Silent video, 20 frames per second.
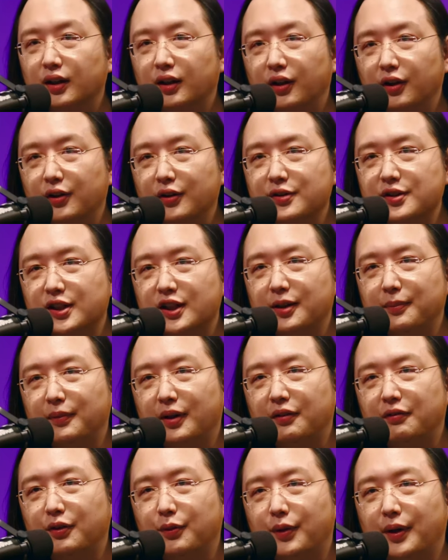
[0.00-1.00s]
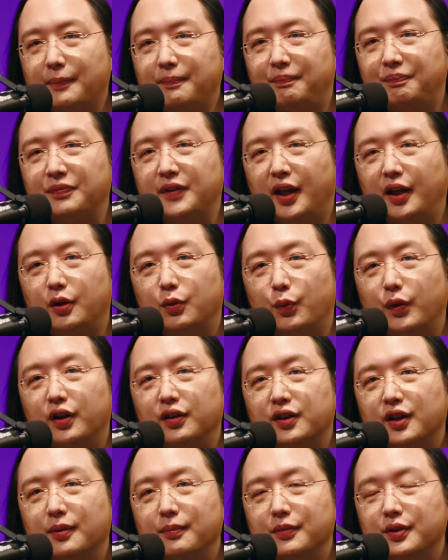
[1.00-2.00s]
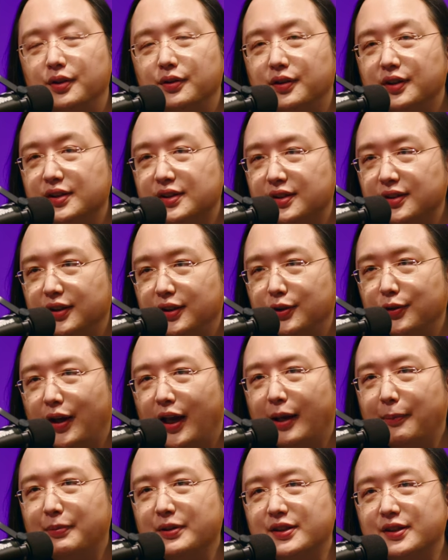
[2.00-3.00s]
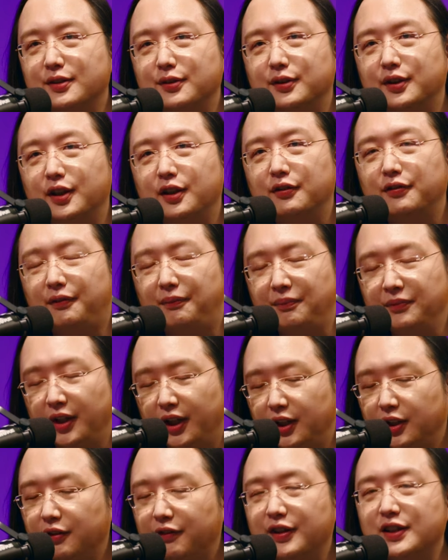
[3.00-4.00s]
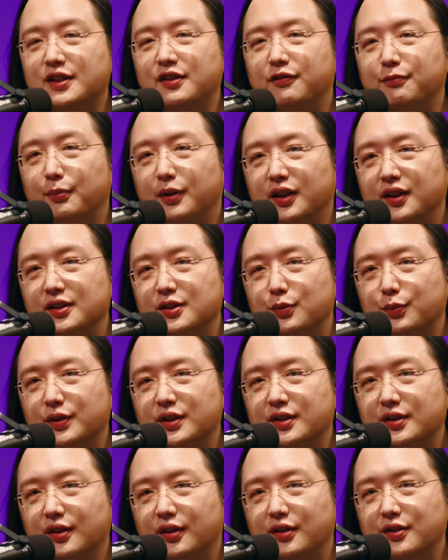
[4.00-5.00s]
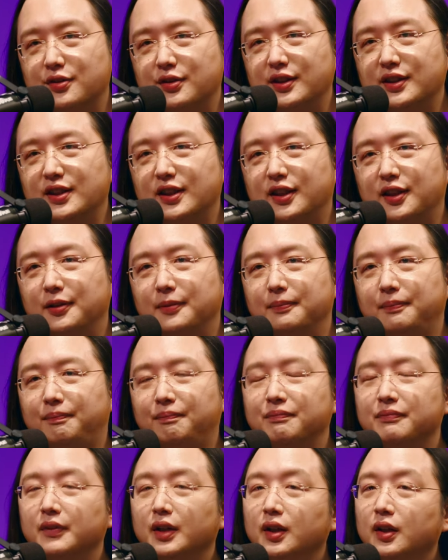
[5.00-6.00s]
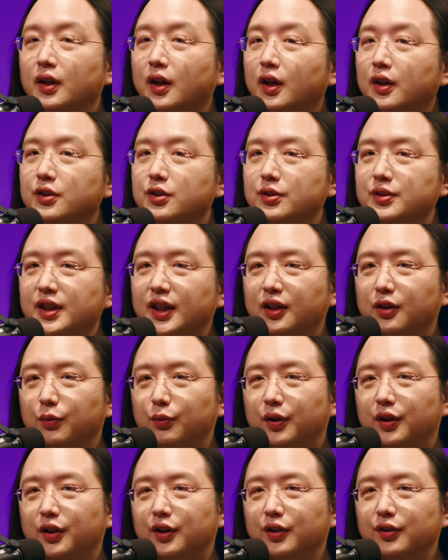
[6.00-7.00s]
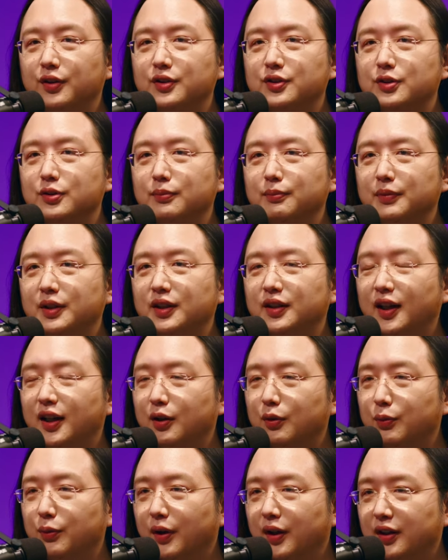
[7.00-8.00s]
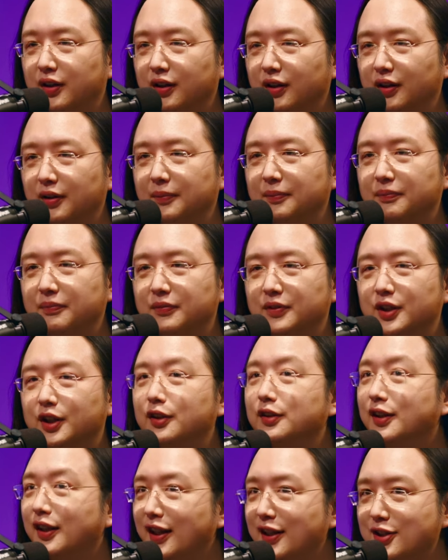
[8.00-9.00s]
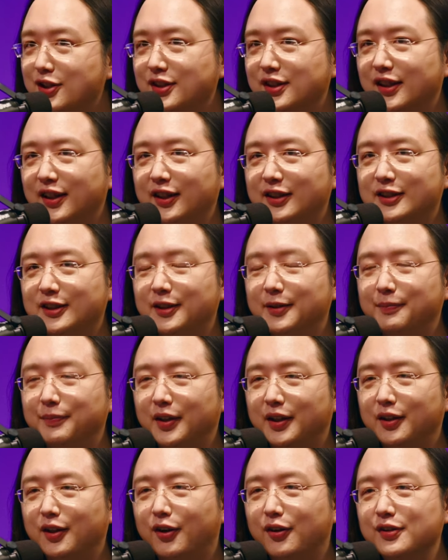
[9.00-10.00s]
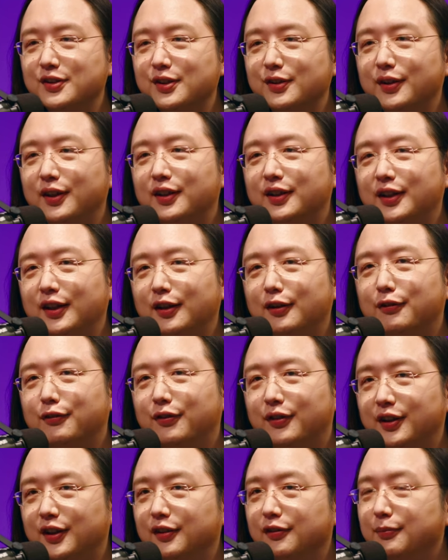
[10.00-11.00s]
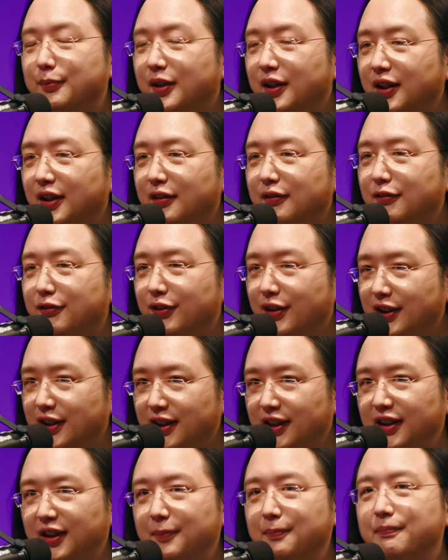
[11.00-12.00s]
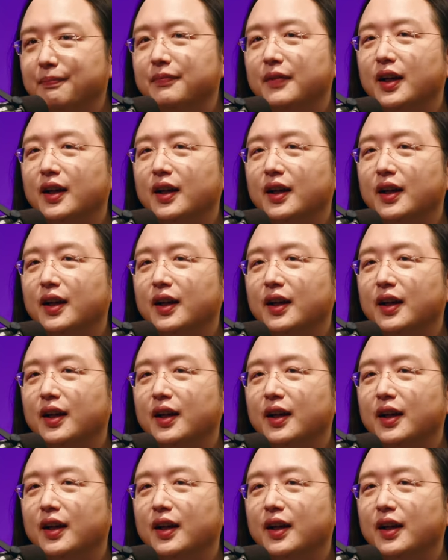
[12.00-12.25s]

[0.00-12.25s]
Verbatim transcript: local time, everyone, and welcome to this new episode of Innovative Minds with Audrey Tang. Today, we're going to meet a rocker turned legislator and also a dear friend of mine, Freddy Lim.